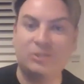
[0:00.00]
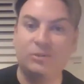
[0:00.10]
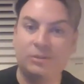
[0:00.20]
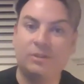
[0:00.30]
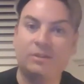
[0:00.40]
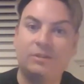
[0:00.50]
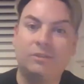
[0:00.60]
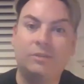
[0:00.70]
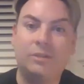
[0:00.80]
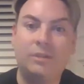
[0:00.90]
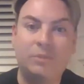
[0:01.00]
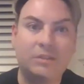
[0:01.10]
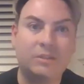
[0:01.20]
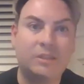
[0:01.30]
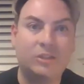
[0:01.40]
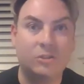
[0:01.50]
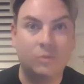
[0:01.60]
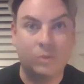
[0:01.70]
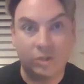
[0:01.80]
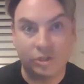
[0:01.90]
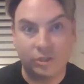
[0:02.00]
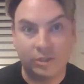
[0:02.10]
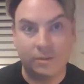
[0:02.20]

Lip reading: to the presentation which